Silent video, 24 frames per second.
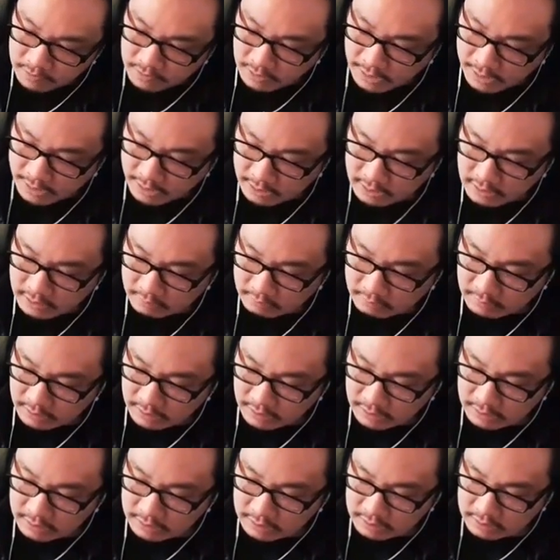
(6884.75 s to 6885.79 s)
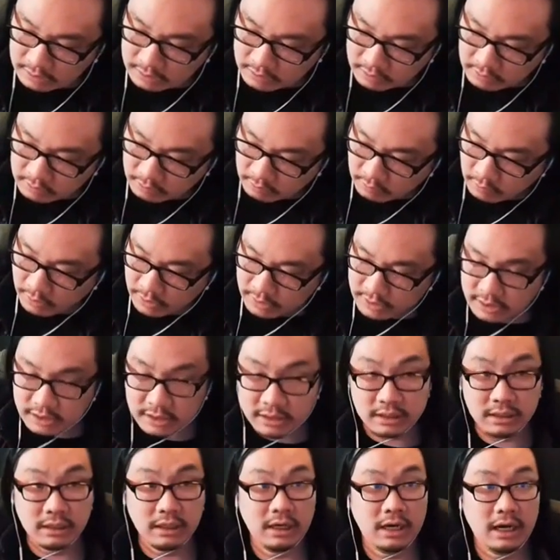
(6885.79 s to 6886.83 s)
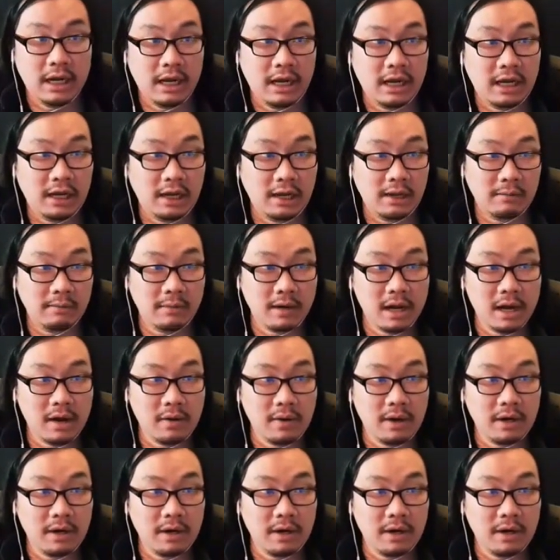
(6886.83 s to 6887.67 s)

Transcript: I got to meet what is his name now?